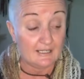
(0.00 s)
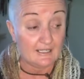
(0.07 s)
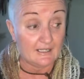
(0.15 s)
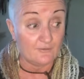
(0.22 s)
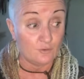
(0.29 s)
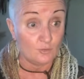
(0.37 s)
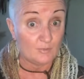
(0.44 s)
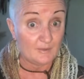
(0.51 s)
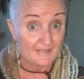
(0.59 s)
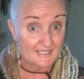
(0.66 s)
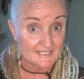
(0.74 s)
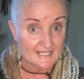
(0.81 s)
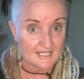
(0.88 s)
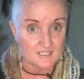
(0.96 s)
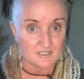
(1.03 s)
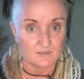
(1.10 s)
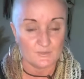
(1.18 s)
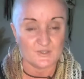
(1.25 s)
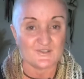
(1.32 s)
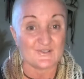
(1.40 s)
full moon meditation,
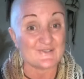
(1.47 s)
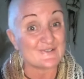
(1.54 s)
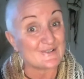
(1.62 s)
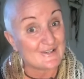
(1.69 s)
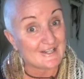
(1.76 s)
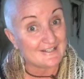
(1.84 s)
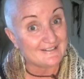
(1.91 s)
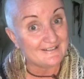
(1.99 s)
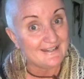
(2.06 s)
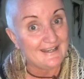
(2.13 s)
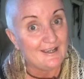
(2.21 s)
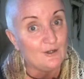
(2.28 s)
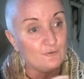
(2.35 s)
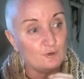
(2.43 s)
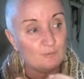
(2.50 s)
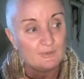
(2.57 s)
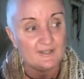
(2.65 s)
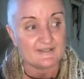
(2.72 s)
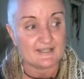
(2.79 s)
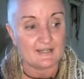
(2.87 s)
which is also guided. Full moon
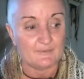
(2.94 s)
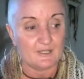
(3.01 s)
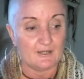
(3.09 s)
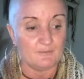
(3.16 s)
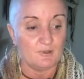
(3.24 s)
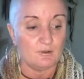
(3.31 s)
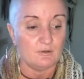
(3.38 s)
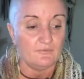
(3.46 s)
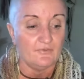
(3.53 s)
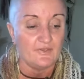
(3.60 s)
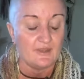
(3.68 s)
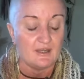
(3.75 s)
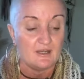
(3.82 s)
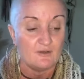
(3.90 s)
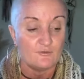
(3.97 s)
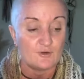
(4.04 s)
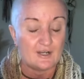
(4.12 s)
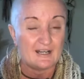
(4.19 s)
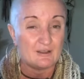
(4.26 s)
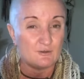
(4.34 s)
is coming up on the
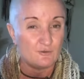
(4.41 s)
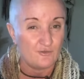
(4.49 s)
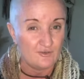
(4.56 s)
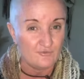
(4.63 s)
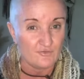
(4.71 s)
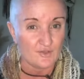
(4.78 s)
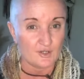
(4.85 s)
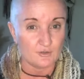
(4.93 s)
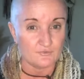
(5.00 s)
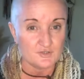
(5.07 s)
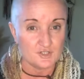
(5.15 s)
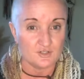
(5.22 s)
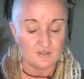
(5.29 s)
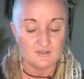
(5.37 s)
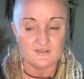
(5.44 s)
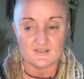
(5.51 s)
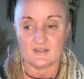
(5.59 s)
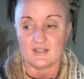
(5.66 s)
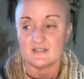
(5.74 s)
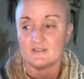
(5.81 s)
Friday the 5th of June.
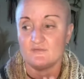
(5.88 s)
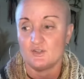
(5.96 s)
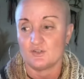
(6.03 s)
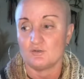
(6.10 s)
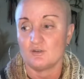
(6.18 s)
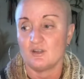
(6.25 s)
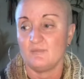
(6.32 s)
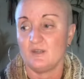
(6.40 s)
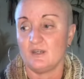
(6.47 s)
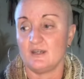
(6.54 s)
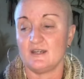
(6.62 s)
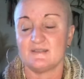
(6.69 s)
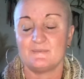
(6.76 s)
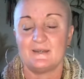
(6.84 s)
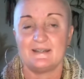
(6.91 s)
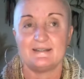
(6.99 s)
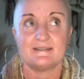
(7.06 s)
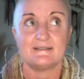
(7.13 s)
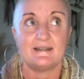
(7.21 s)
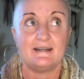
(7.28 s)
So that's a virtual community
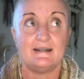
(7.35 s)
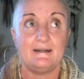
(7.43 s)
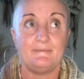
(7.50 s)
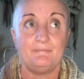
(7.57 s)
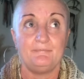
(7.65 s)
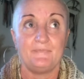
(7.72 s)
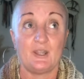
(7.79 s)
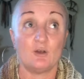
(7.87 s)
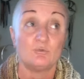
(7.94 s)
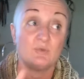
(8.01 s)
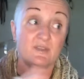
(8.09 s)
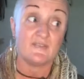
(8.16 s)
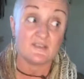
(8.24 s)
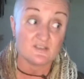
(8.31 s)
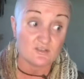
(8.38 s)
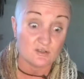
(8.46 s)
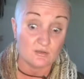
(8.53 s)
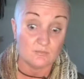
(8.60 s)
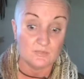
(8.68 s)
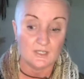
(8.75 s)
space held within the
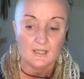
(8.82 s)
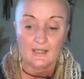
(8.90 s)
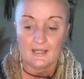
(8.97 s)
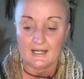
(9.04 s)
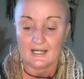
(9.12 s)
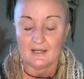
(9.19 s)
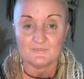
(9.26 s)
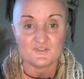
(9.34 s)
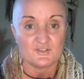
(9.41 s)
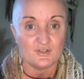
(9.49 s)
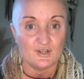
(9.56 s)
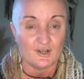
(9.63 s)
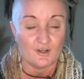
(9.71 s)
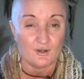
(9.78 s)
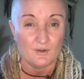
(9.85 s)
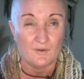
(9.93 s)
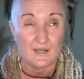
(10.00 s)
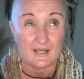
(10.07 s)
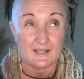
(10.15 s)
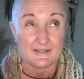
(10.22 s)
Zoom
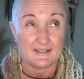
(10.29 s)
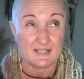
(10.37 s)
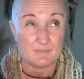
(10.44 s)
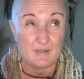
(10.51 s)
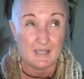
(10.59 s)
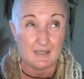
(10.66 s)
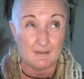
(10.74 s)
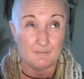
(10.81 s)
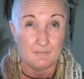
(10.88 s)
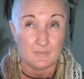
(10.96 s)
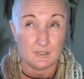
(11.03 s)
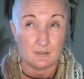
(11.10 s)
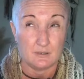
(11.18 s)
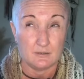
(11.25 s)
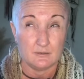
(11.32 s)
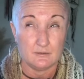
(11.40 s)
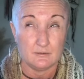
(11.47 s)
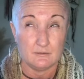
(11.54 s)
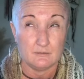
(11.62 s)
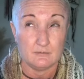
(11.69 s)
studio, 6 p.m.
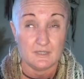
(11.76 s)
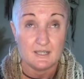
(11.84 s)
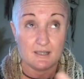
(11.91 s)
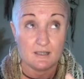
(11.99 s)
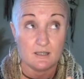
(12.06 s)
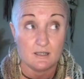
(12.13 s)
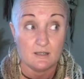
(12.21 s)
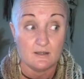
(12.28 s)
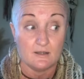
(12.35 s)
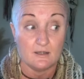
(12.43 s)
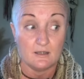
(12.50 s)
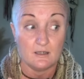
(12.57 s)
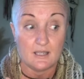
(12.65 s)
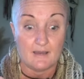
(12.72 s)
on the